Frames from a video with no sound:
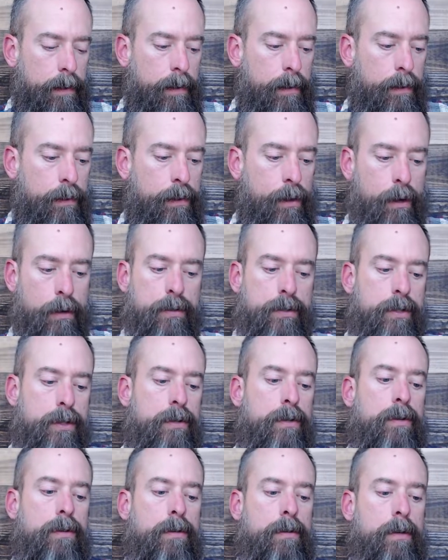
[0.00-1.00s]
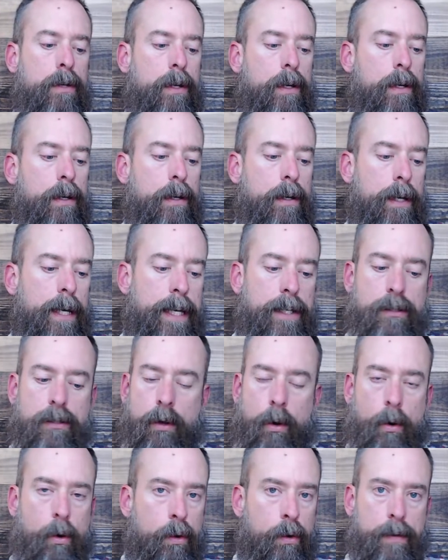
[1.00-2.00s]
Those who
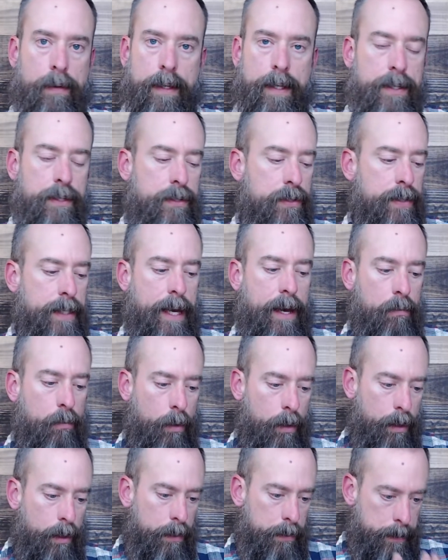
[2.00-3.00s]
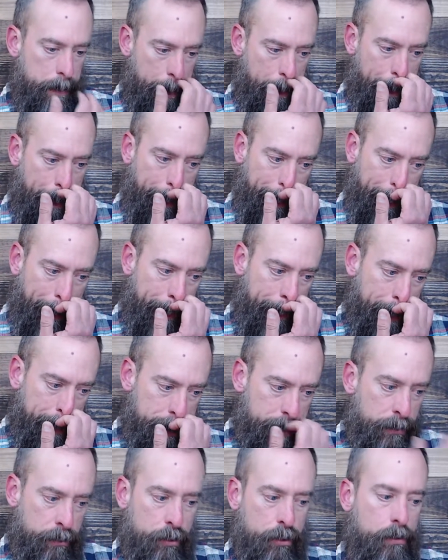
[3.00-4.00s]
ignore these sound words and this
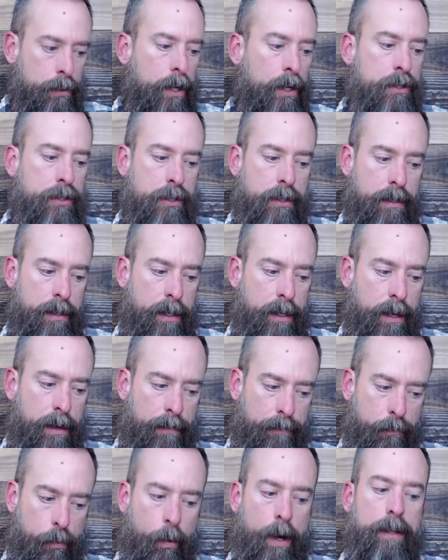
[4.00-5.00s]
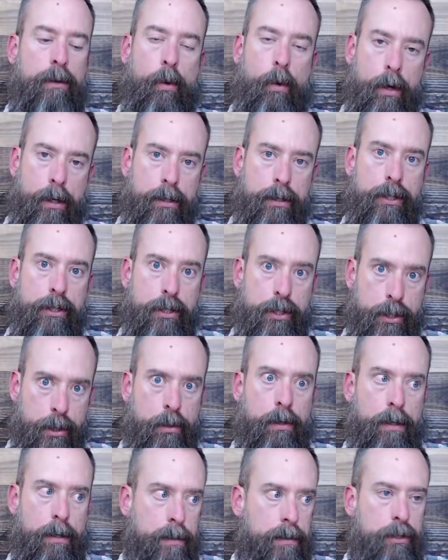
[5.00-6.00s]
instruction of what Lord
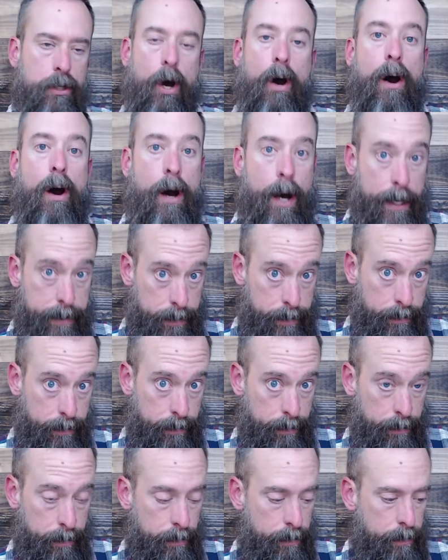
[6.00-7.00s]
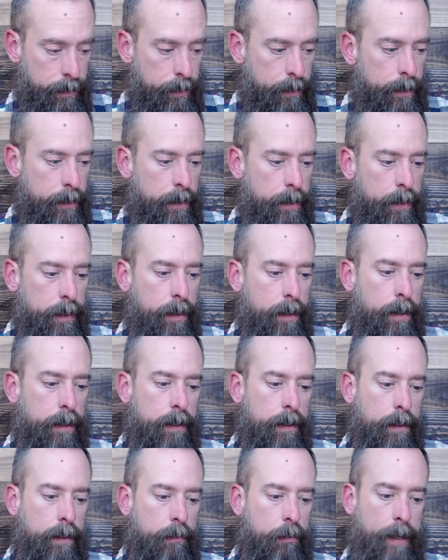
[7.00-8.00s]
Yeshua taught
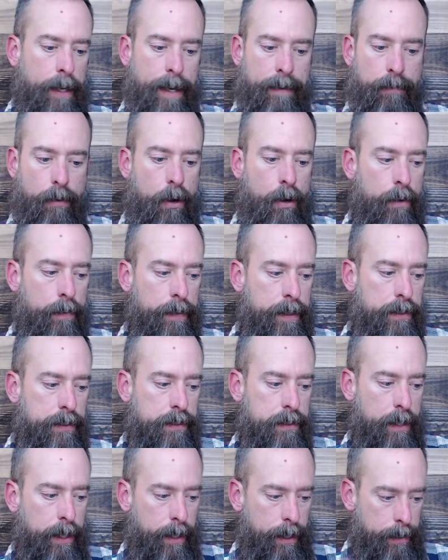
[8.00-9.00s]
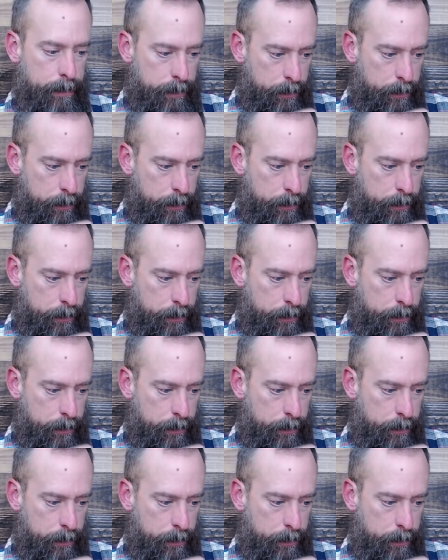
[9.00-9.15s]
will have all these things